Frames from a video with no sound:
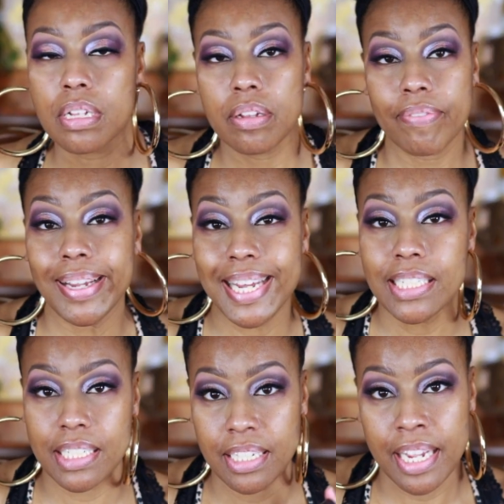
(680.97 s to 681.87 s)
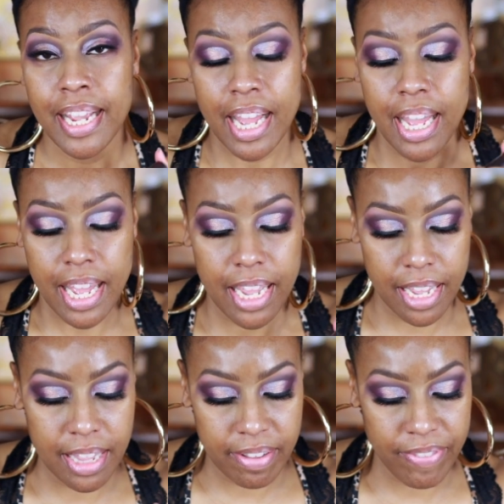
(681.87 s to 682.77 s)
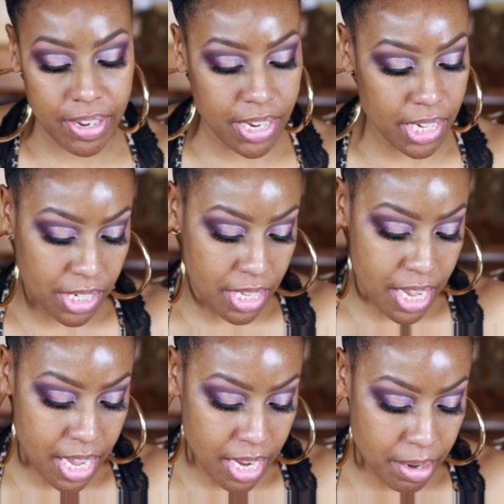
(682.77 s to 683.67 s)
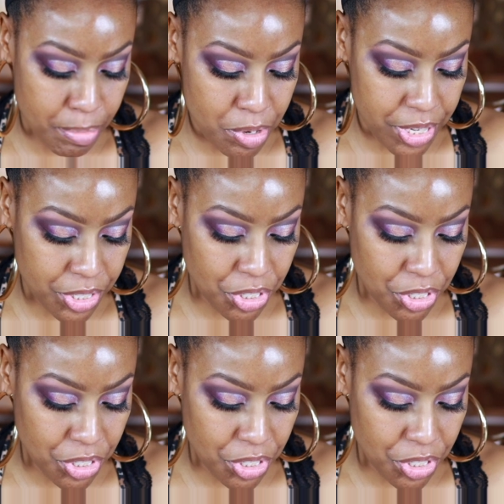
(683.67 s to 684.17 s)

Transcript: foundation and the foundation that I'm going